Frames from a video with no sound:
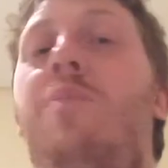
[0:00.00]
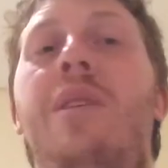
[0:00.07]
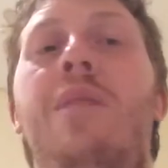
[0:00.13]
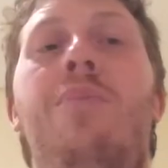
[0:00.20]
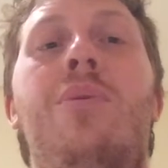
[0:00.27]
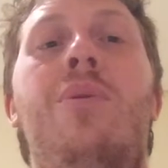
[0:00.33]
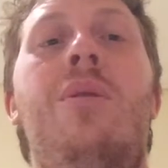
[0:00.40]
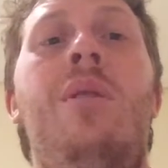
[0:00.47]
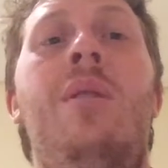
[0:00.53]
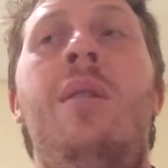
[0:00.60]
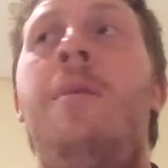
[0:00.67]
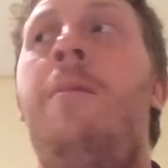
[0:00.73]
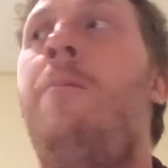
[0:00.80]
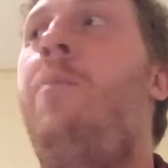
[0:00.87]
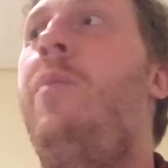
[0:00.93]
people,
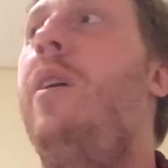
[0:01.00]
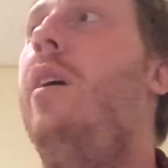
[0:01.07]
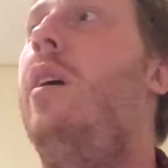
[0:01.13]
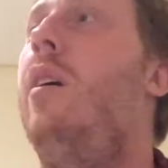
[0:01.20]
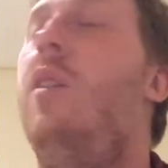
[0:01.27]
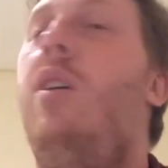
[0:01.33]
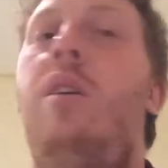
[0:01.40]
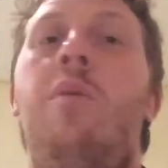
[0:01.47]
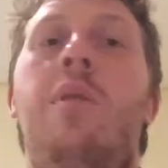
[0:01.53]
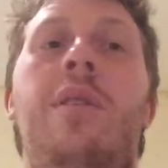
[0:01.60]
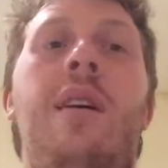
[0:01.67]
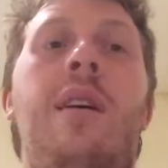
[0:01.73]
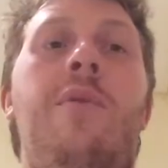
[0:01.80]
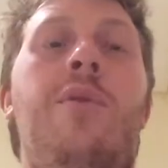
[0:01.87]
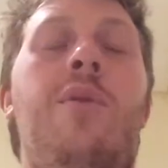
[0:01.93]
along with
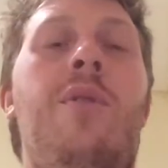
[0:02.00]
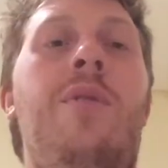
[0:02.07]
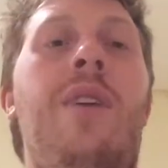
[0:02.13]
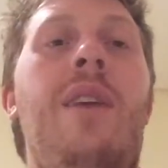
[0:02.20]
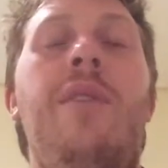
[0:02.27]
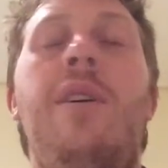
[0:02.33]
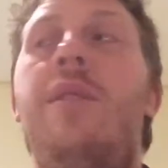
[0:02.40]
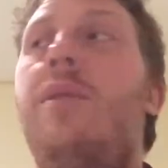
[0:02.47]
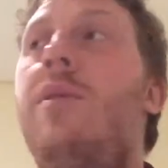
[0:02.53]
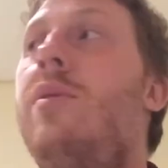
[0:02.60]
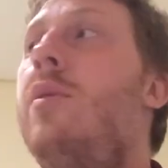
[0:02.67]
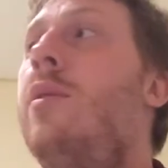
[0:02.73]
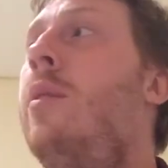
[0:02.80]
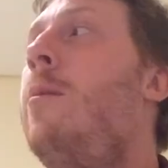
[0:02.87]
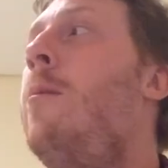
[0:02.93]
like 4 or 5 others,